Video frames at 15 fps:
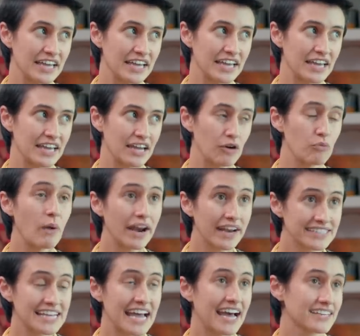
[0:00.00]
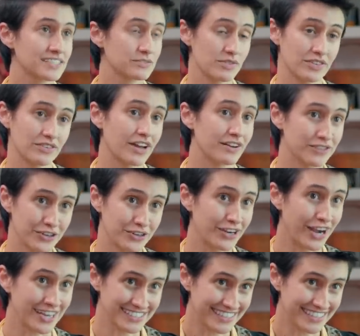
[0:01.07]
like, when it's asked with a lot of
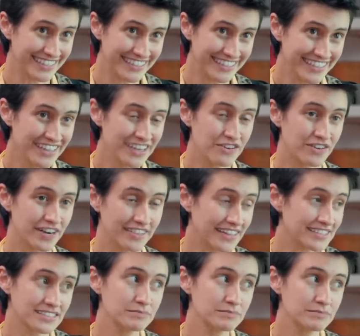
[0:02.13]
curiosity, right?